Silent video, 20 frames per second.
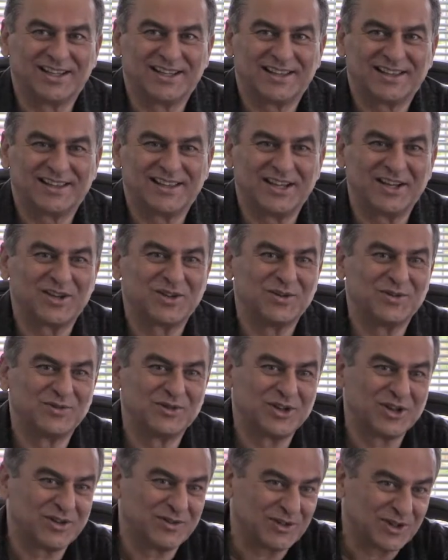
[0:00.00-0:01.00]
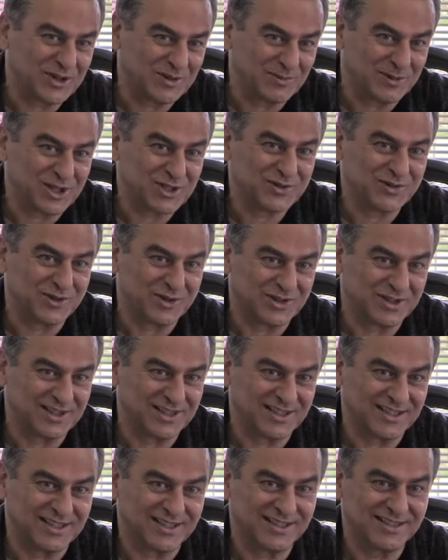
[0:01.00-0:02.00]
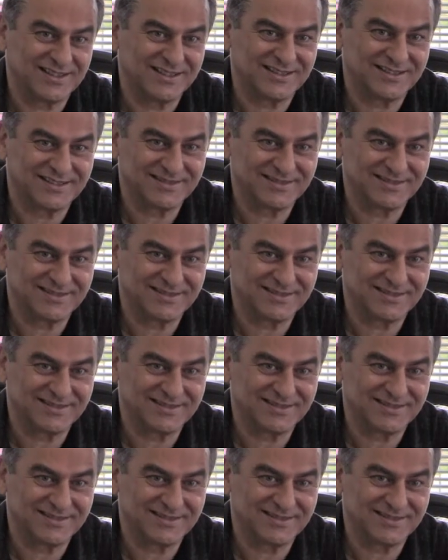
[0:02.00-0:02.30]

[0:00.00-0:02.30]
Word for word: uh, thank you very, very much for uh,